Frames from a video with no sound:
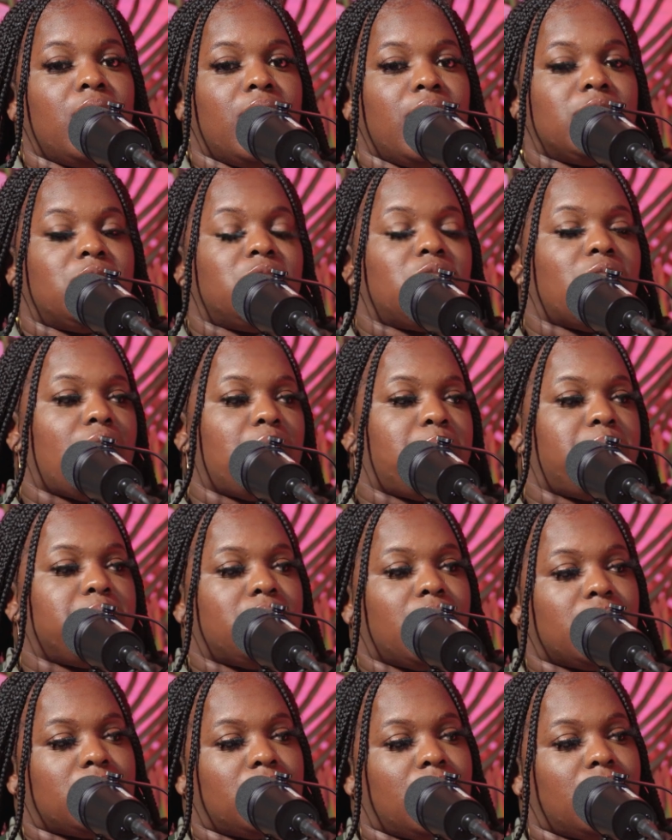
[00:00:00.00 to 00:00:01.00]
is trying to
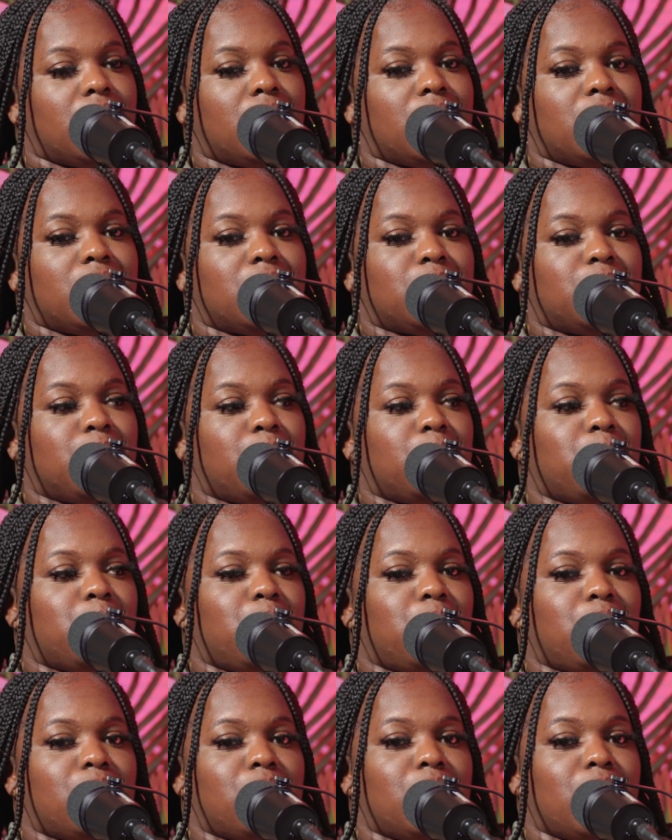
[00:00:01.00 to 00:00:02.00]
protect their kids. So
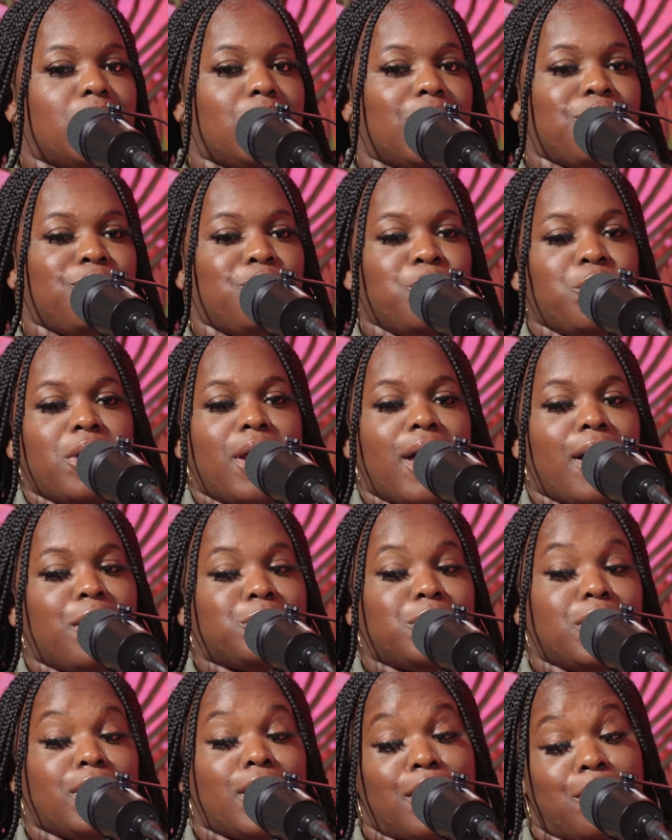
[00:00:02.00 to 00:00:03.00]
if you in the
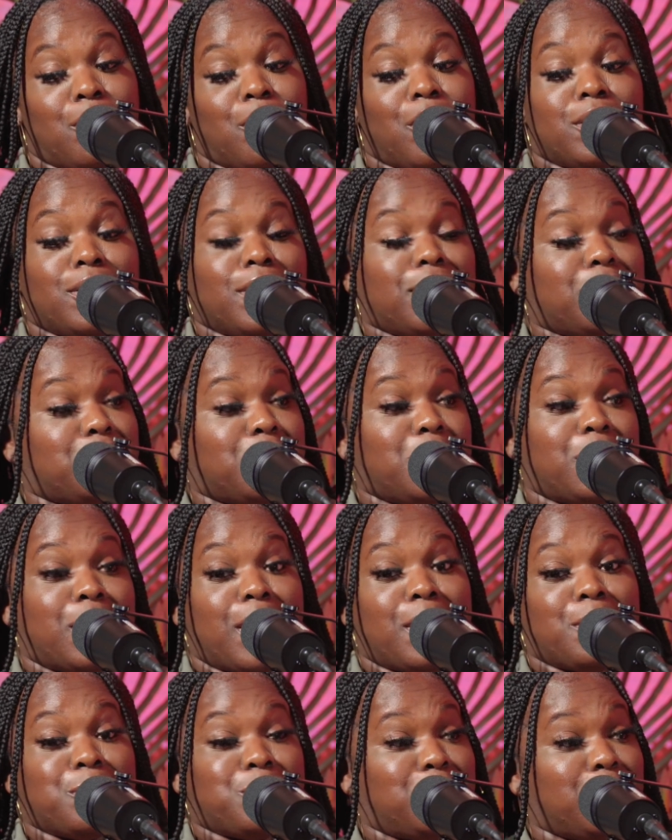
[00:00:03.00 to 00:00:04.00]
house, they're like, all right, she in
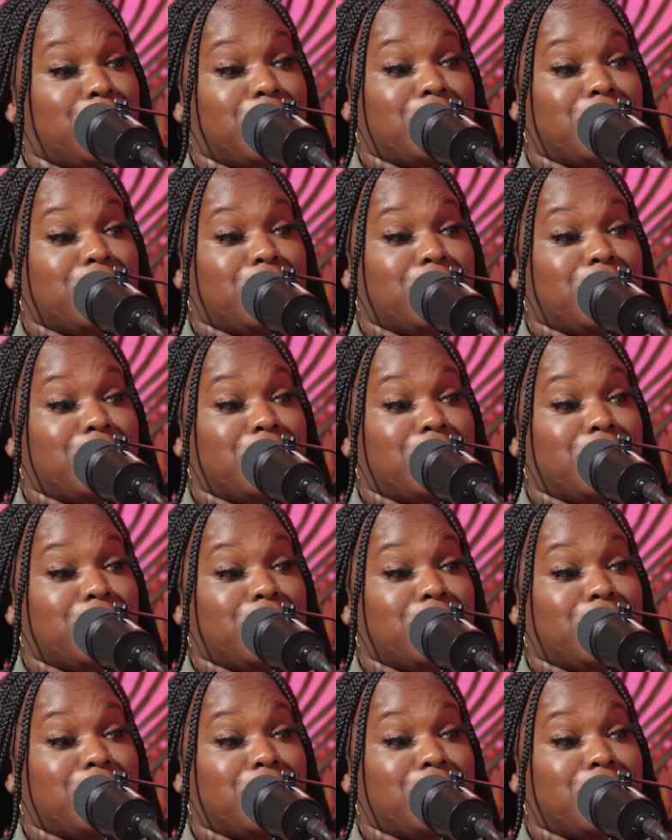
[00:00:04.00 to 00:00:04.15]
the house, she